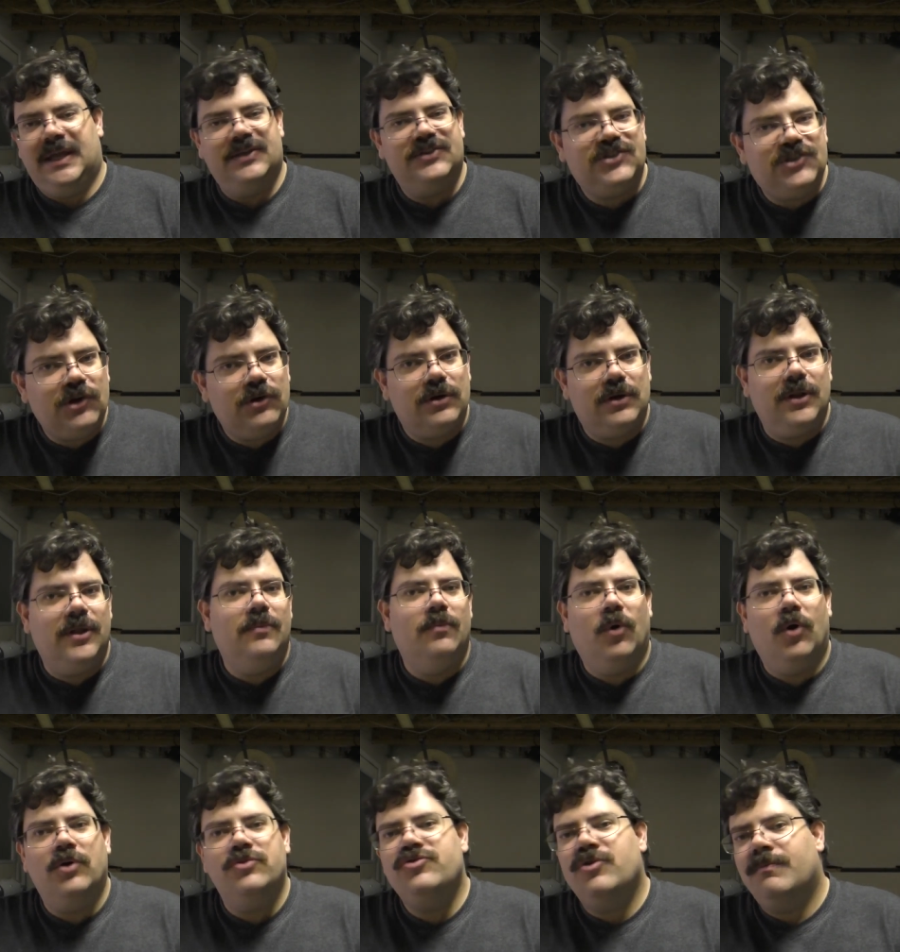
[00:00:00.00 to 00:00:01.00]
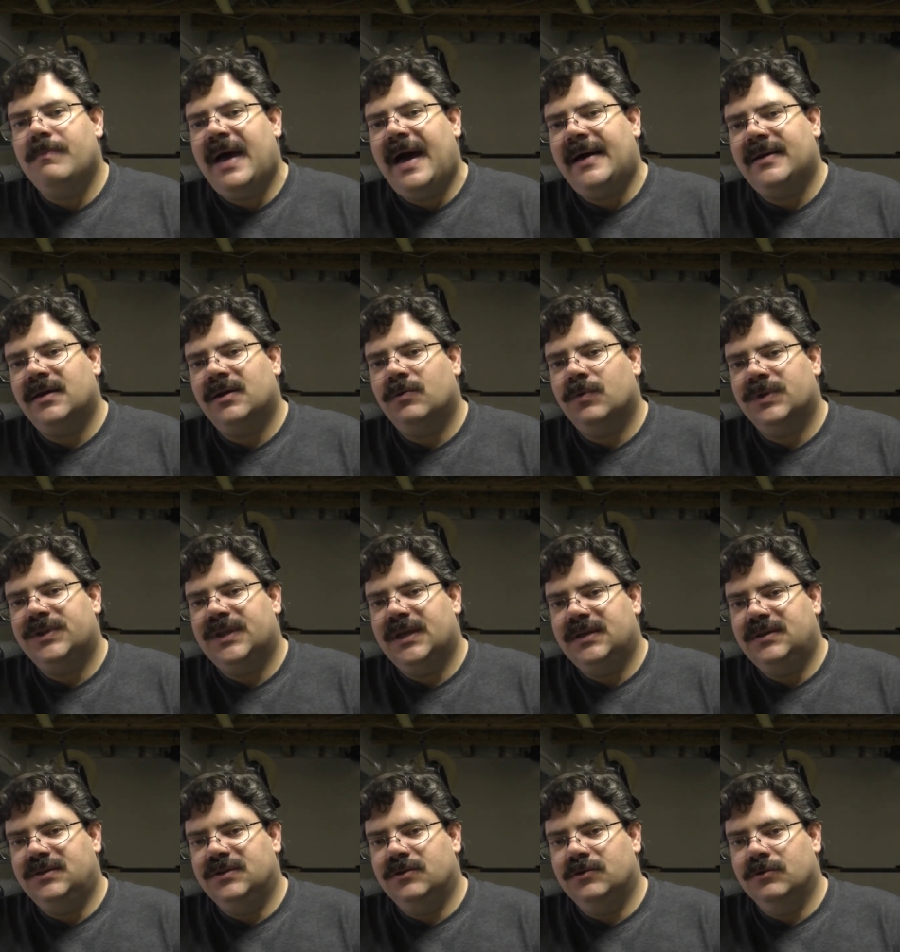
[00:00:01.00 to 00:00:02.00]
It's certainly more dramatic what they
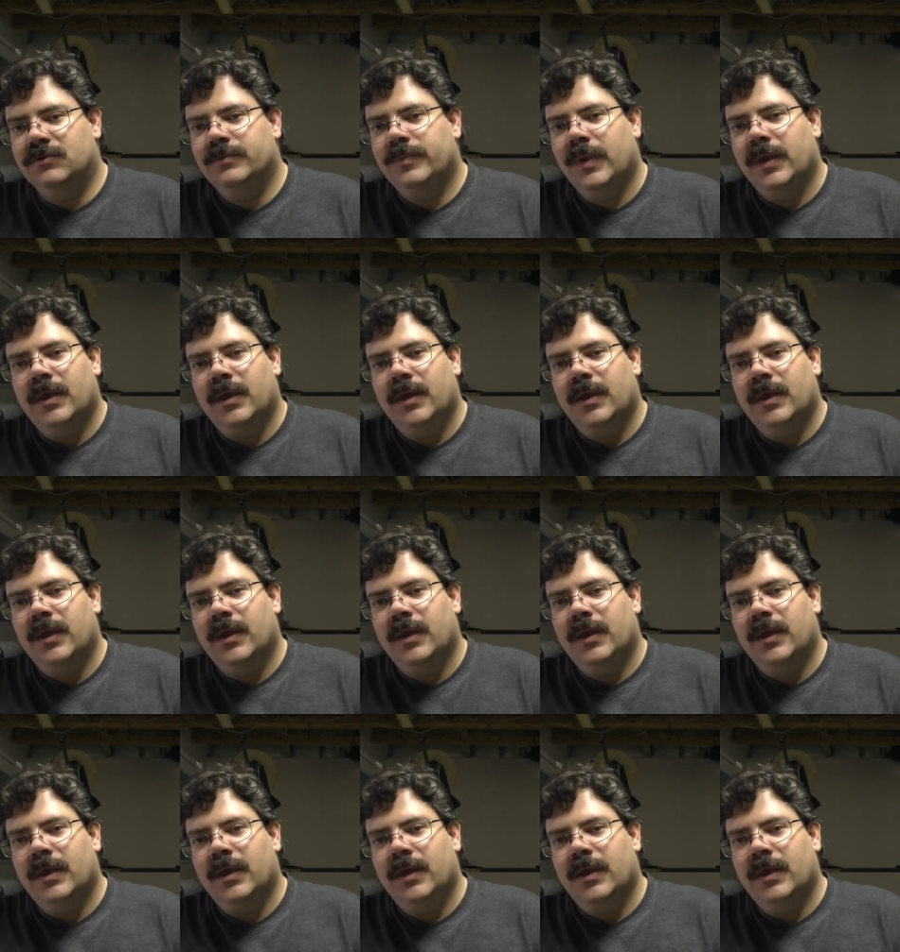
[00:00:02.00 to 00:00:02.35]
do.